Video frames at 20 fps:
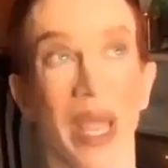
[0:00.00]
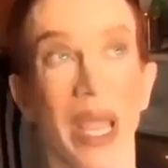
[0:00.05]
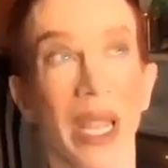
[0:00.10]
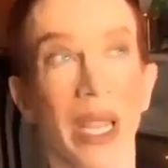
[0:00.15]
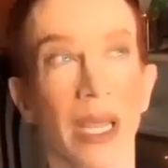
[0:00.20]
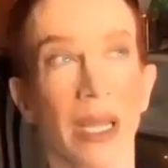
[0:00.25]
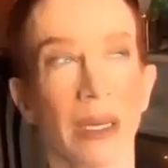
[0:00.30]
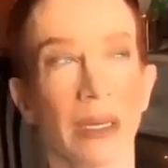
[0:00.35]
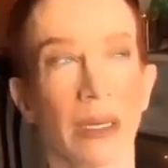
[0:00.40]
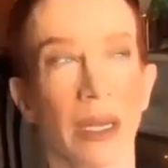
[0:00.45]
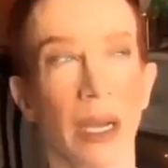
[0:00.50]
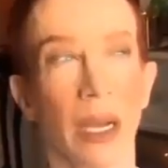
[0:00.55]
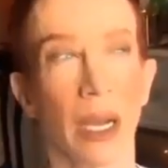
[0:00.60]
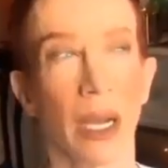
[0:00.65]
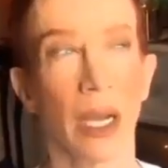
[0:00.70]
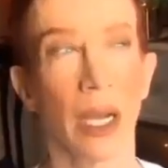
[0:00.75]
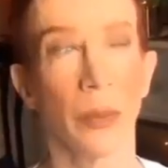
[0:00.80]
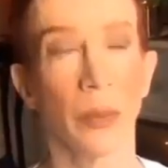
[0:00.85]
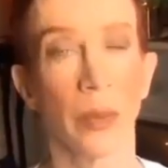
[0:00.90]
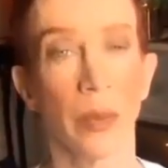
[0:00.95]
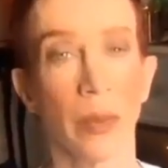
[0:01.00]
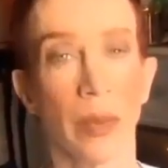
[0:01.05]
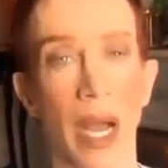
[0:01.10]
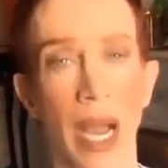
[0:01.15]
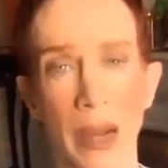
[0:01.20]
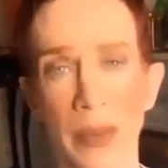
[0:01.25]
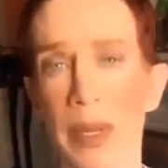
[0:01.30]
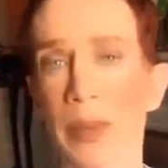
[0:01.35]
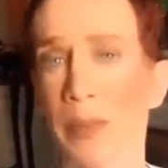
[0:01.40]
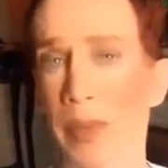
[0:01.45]
And um,
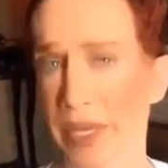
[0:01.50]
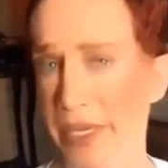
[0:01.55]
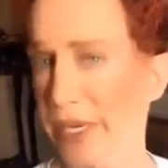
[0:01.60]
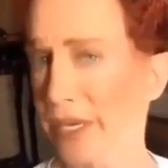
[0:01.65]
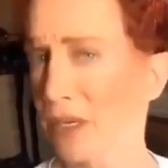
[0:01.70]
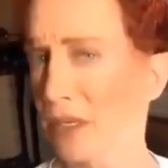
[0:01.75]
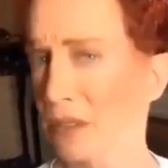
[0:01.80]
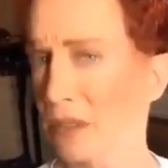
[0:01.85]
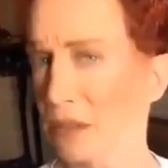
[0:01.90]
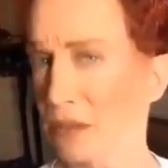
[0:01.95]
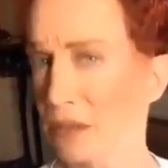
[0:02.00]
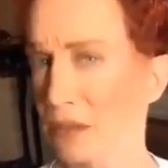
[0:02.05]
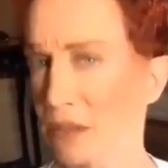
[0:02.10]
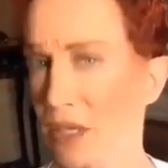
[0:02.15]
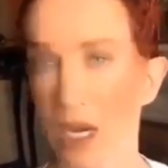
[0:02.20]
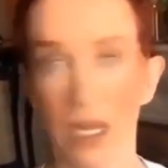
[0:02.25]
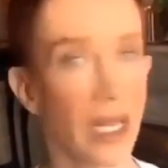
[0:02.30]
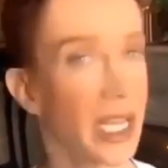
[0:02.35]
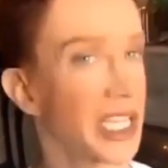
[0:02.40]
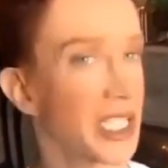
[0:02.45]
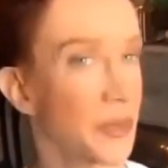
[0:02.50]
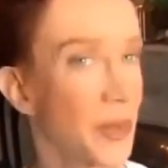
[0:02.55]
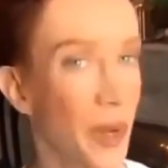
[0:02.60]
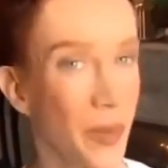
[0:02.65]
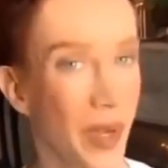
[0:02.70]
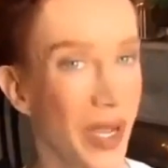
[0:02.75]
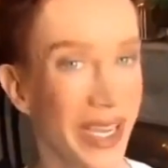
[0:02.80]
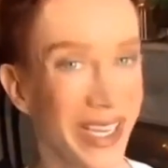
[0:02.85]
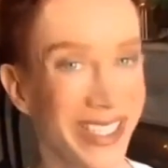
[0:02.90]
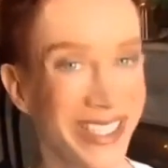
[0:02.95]
I'm admitting I lost my
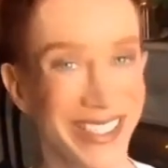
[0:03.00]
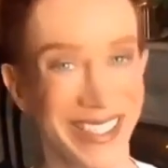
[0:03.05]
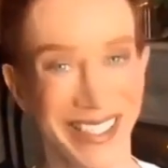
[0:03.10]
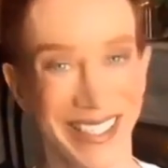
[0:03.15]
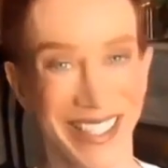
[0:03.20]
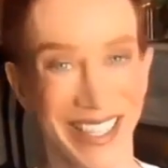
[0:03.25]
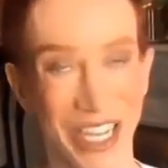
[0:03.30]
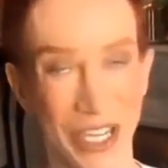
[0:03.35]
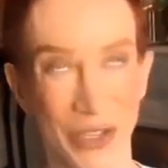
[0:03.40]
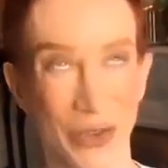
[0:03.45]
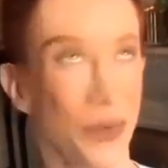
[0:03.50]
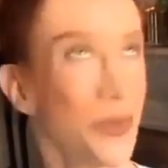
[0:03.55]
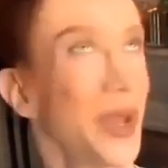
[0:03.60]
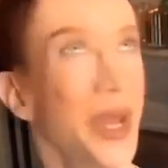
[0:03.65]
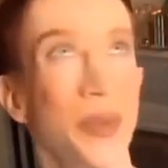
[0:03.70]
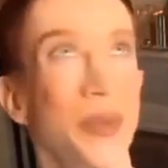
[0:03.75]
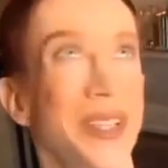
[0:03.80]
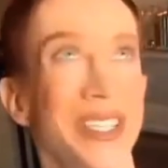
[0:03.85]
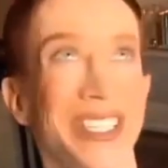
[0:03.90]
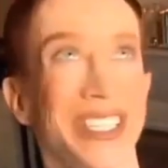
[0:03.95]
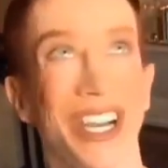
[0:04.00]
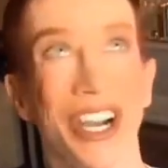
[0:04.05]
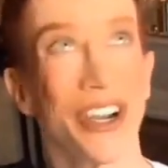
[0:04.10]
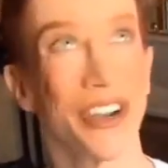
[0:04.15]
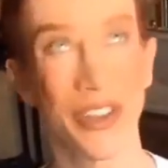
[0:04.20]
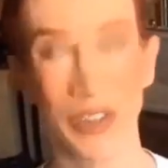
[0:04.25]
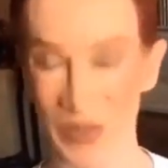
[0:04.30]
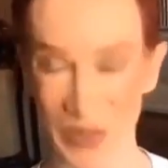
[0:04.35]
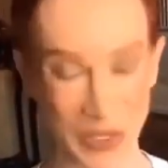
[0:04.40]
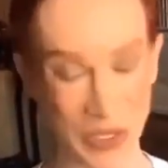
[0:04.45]
mind. It's what made me a star
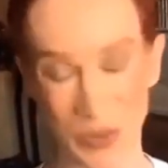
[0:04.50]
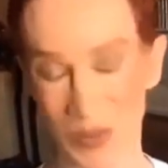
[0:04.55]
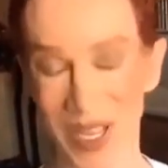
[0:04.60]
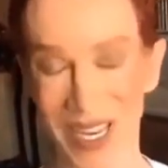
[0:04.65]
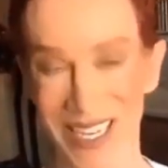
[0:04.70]
in the first